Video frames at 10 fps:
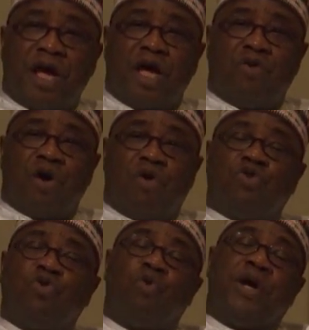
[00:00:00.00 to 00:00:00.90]
And we are
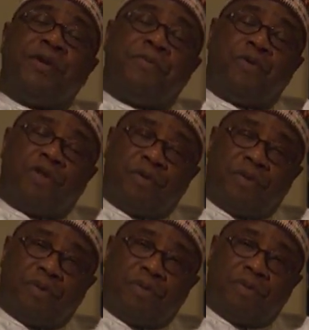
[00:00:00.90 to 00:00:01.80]
also waiting for the
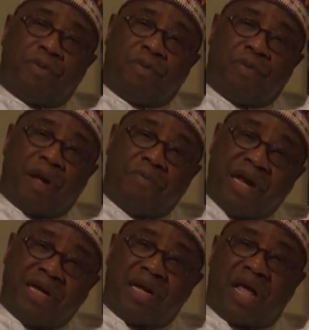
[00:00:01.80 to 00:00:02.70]
amended